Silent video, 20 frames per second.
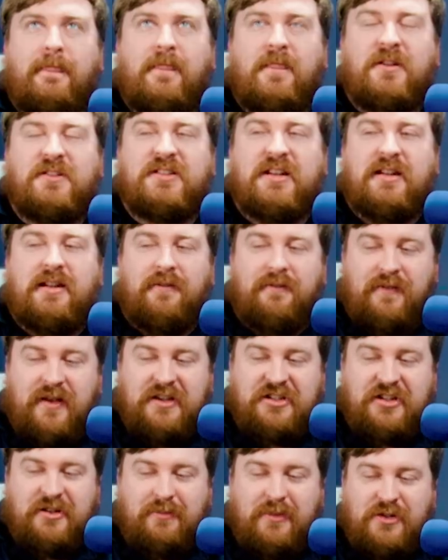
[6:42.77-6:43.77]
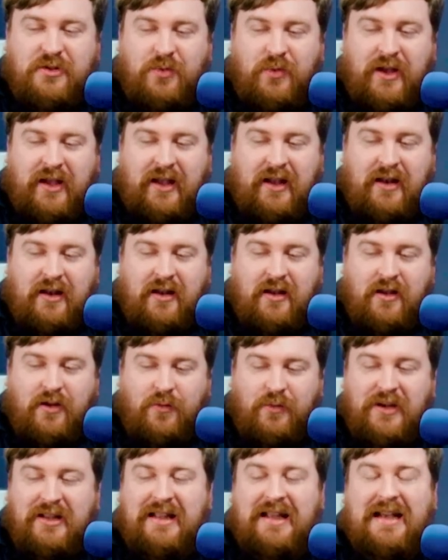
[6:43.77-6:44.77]
there's a division between
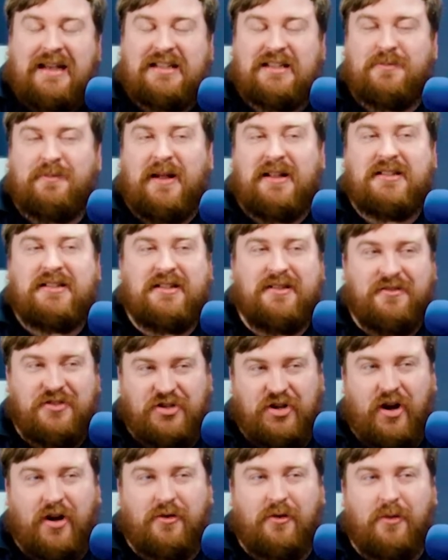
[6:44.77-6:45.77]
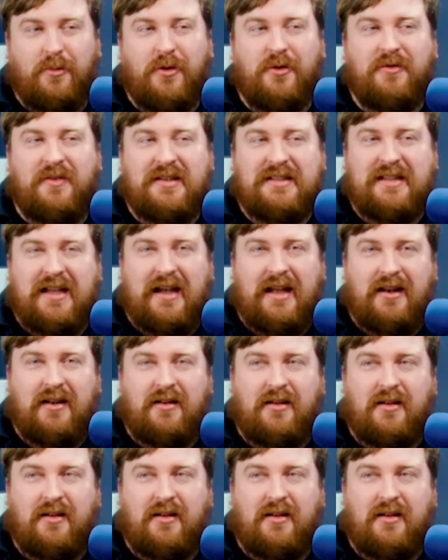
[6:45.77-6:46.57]
really expensive genre movies that,